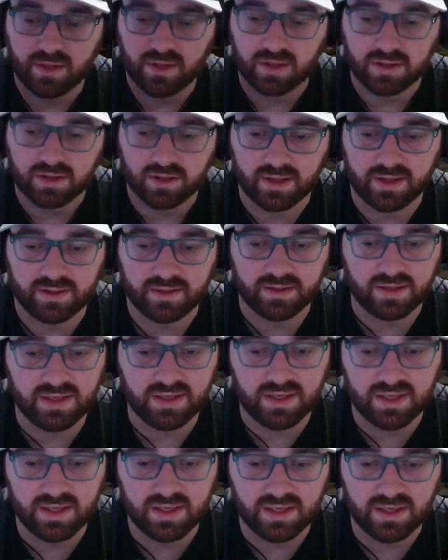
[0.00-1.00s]
Like
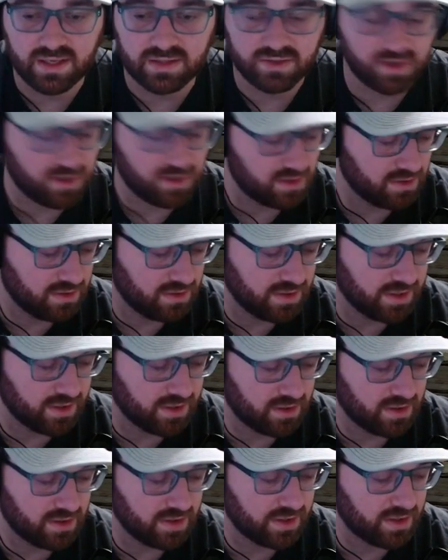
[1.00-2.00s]
the toggling
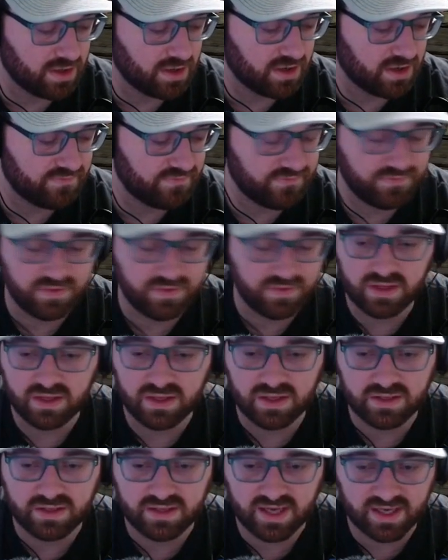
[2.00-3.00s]
on and off the
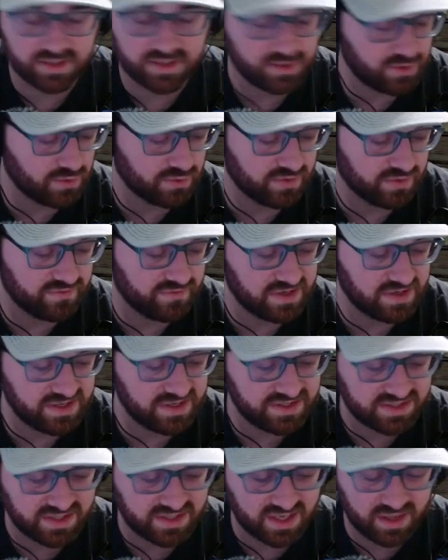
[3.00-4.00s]
tactical
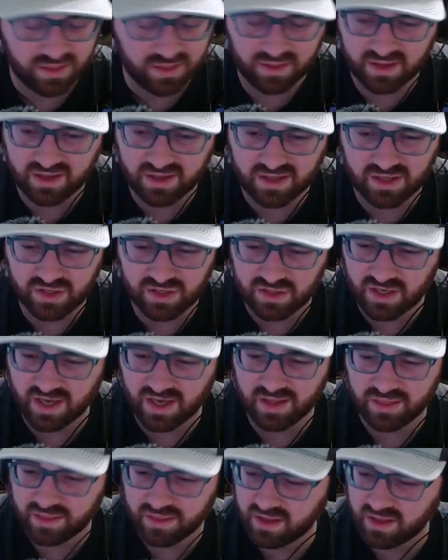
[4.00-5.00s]
device, I
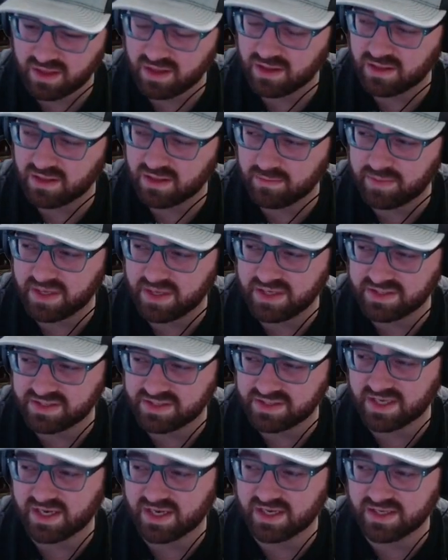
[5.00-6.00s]
think the base
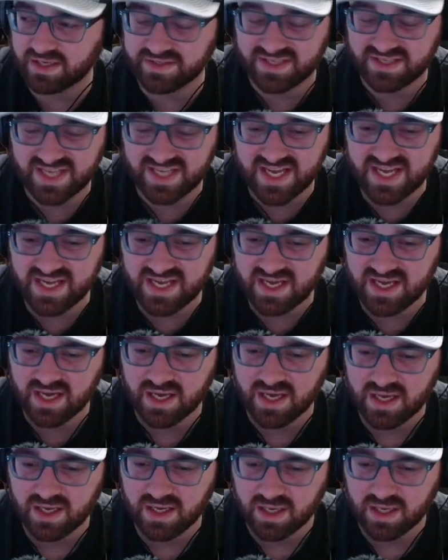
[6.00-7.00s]
setting is T,
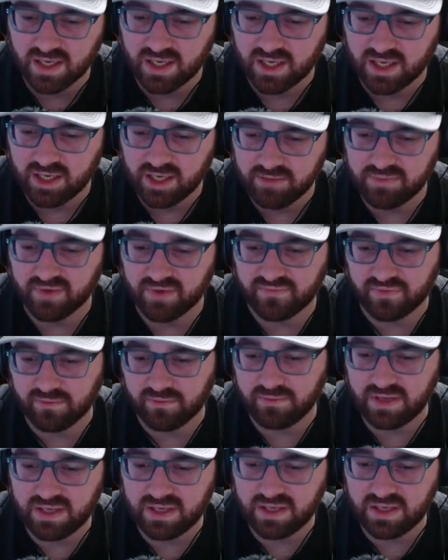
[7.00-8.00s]
but for
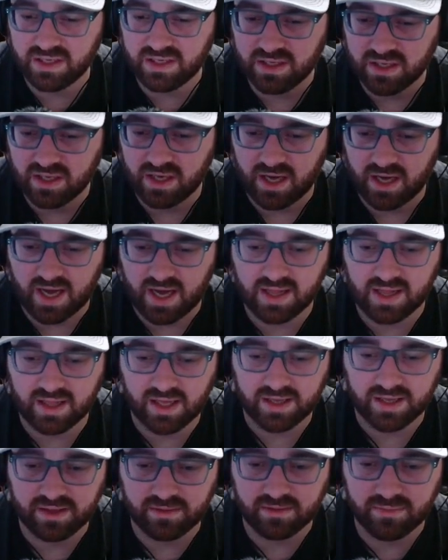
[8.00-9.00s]
me, I
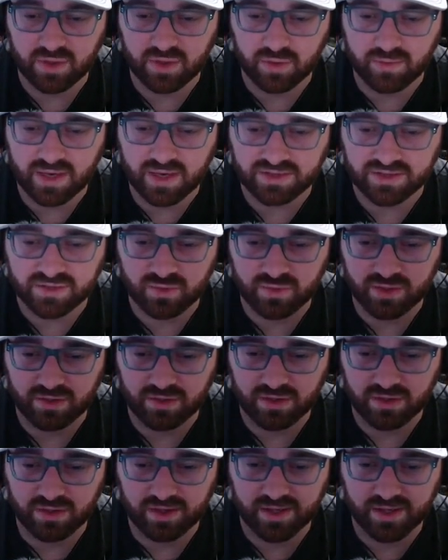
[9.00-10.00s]
like the middle mouse wheel
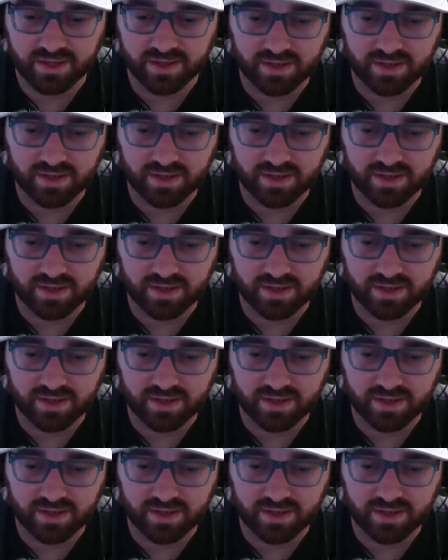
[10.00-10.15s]
click.